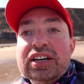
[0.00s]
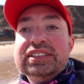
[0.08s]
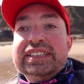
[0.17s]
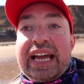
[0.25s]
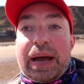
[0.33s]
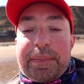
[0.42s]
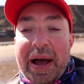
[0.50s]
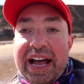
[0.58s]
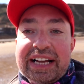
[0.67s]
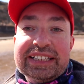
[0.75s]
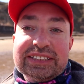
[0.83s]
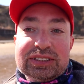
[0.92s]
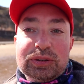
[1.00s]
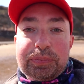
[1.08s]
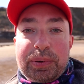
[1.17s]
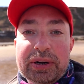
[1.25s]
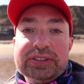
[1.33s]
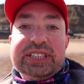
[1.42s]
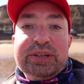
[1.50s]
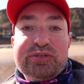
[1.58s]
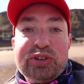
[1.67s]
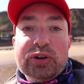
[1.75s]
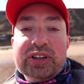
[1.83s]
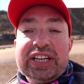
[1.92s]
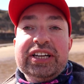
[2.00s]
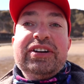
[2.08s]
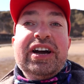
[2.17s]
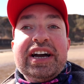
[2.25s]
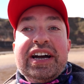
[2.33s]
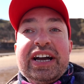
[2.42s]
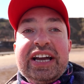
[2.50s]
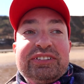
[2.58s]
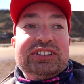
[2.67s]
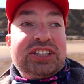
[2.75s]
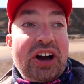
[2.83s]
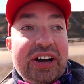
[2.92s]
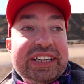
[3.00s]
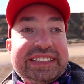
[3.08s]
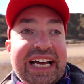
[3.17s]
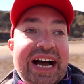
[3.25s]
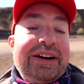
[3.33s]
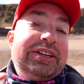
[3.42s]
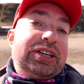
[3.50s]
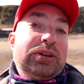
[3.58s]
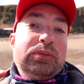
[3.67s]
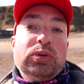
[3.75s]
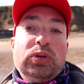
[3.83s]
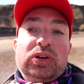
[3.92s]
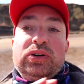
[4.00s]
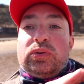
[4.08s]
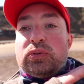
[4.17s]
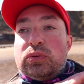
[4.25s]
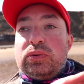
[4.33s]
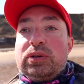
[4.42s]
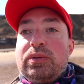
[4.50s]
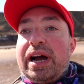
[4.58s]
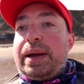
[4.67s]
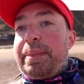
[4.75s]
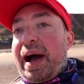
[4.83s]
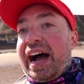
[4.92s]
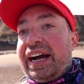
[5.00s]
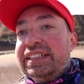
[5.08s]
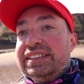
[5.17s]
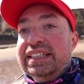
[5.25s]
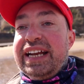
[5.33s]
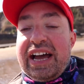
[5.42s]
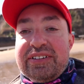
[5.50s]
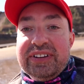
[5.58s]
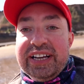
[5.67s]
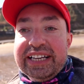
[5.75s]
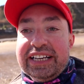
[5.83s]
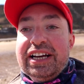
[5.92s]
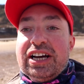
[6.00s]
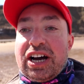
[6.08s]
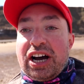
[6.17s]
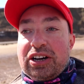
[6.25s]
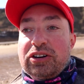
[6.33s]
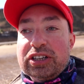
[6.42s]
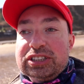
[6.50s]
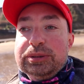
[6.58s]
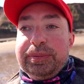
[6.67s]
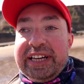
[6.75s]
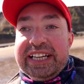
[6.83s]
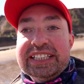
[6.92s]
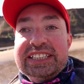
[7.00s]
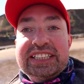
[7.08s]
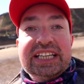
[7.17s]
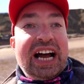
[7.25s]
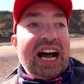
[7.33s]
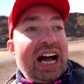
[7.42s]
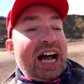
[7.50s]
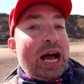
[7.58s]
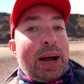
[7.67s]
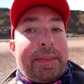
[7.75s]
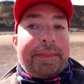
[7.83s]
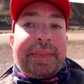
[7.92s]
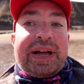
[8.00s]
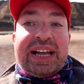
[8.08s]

To get back, this little pro tip for you: if the tide's out, you can walk all the way back to Nefyn across the beach, and